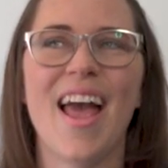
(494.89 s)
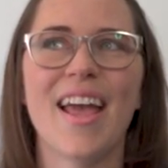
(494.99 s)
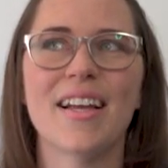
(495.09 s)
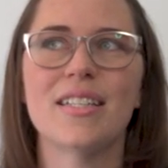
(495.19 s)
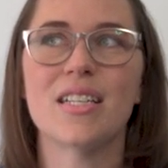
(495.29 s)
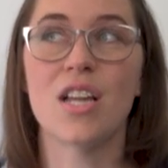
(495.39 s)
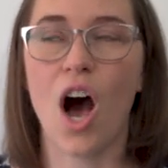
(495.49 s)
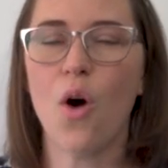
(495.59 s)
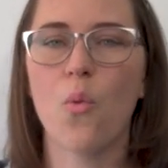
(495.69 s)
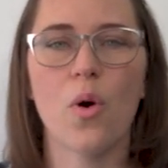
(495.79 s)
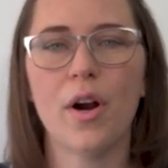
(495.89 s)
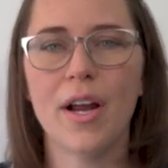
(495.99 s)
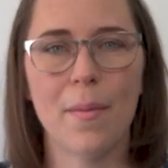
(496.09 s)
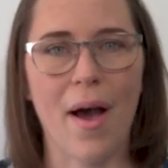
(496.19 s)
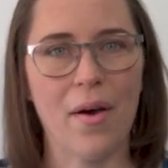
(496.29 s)
and not
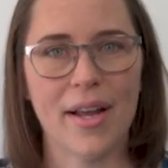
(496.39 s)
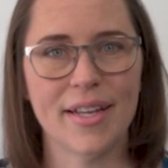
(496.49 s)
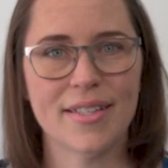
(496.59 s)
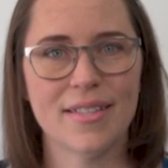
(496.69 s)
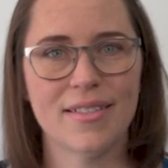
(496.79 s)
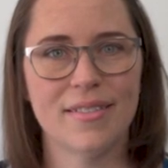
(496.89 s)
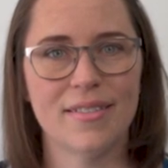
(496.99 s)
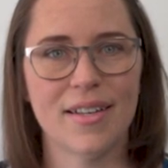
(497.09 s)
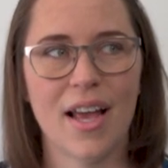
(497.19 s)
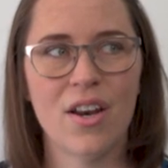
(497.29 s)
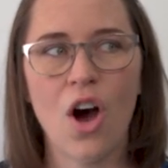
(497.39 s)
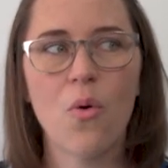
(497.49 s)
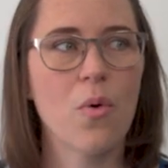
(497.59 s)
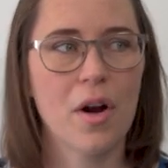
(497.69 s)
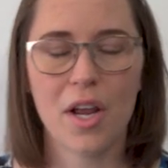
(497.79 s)
worry about it. And
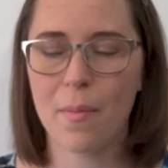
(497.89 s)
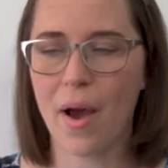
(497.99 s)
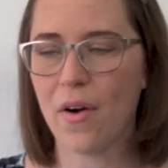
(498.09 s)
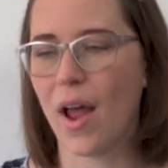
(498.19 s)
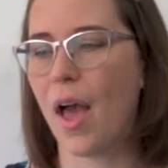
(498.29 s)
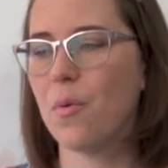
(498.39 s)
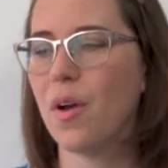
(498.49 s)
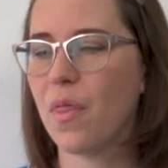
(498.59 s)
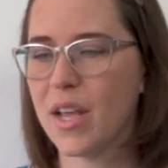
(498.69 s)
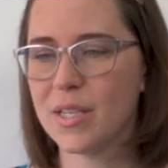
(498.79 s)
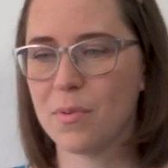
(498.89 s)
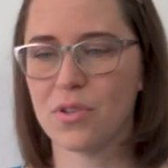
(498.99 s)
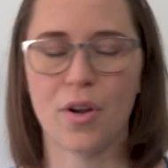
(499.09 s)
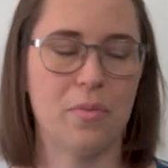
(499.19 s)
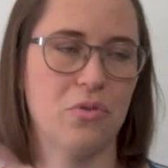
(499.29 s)
not worry about, I want this
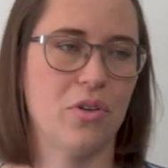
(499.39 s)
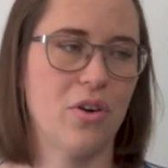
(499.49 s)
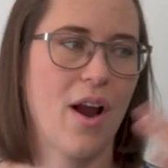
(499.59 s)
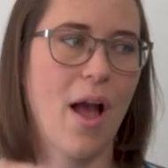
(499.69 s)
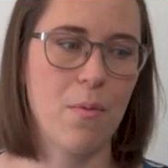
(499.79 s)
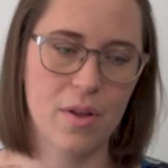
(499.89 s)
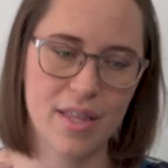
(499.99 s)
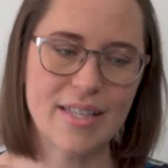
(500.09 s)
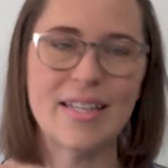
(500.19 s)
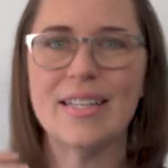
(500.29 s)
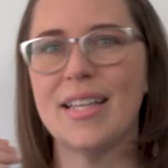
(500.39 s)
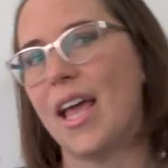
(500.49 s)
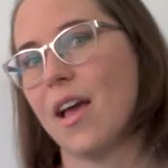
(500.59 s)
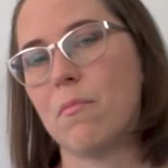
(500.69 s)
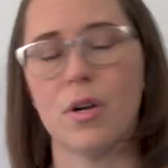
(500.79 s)
prescription, or I want this
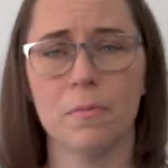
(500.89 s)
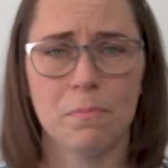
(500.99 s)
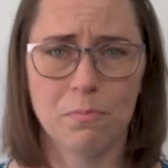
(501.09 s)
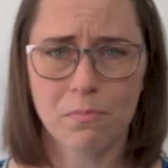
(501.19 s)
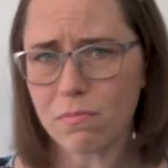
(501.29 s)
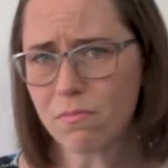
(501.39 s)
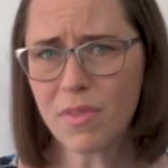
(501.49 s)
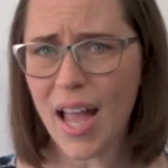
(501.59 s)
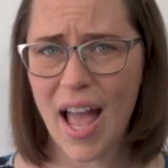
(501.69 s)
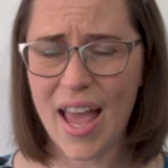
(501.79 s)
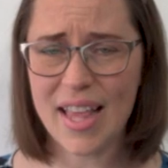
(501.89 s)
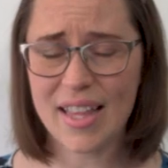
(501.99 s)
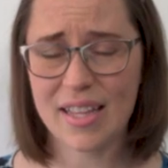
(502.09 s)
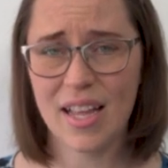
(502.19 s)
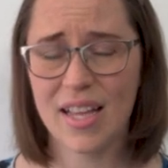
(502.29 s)
exam, or
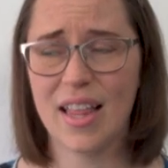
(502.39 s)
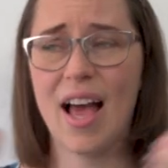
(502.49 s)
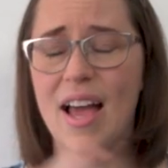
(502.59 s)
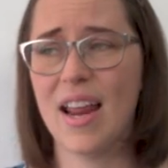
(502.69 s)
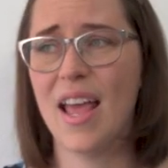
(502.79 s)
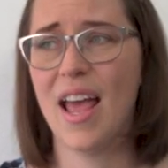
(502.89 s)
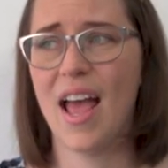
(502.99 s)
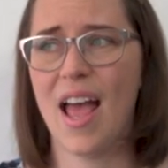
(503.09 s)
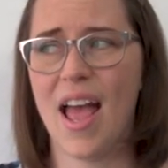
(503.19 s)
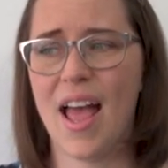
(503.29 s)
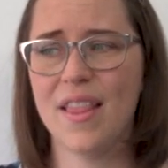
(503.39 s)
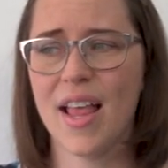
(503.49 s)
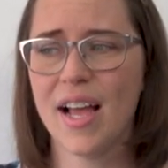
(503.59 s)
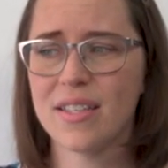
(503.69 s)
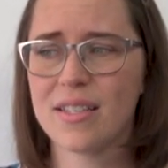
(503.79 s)
anything like that. And
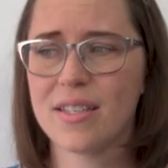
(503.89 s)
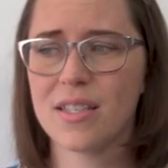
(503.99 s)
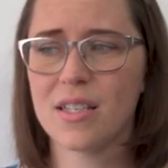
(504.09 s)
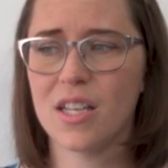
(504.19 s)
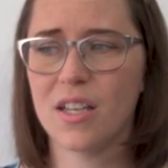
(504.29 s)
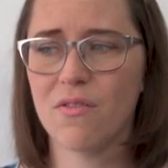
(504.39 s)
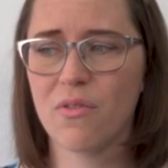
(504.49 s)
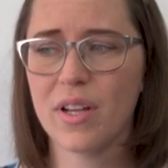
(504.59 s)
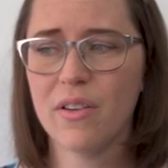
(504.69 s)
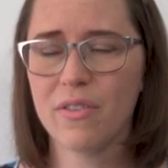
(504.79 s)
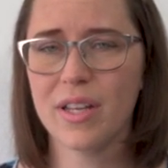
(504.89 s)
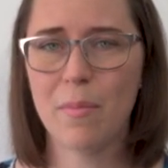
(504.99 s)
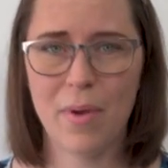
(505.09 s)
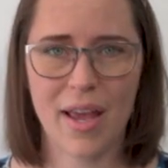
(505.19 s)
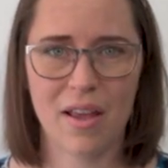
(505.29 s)
that's really,
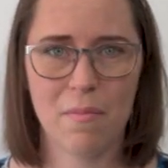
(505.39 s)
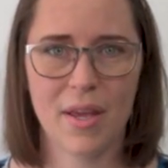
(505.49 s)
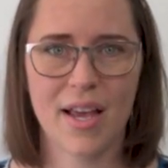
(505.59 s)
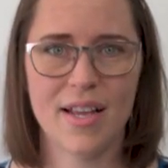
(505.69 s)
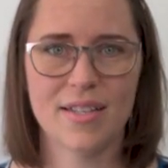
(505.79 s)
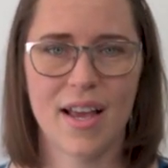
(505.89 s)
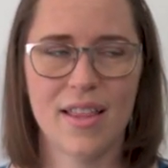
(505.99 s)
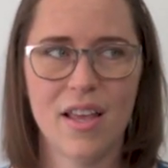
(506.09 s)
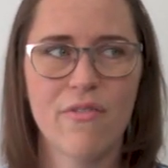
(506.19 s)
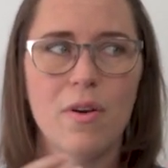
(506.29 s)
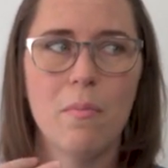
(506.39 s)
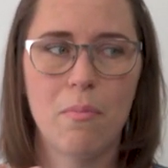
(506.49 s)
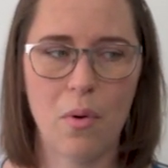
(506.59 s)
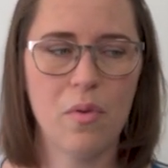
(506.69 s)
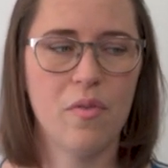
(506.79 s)
really big, because I think for
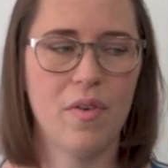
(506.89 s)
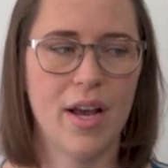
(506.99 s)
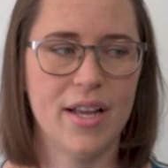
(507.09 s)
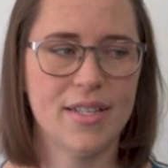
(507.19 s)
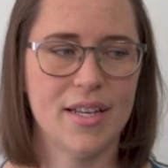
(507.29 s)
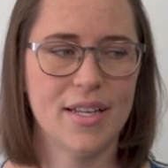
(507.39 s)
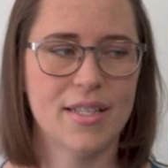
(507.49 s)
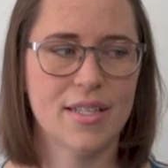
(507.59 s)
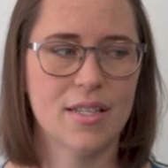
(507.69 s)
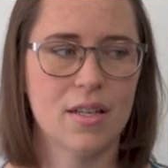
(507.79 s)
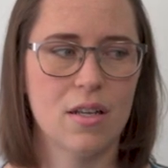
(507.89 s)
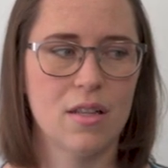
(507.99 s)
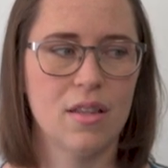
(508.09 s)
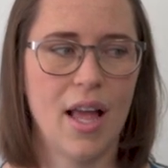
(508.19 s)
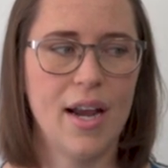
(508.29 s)
both of us, it's
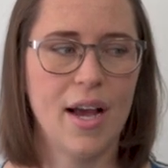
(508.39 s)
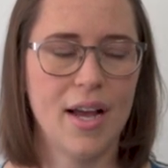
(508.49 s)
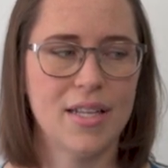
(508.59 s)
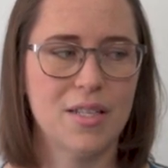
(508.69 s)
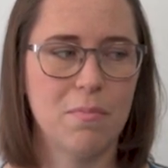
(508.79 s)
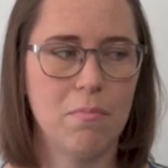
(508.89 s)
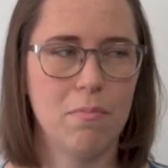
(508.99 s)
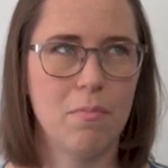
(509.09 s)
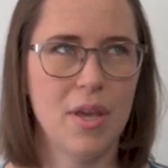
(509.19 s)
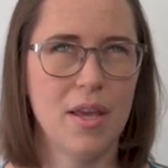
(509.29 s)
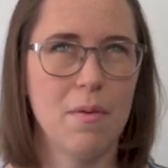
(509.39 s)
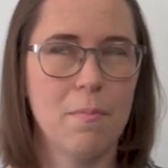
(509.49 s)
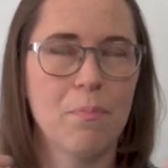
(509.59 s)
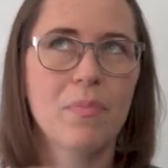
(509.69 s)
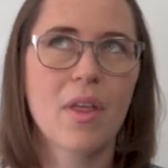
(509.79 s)
let us be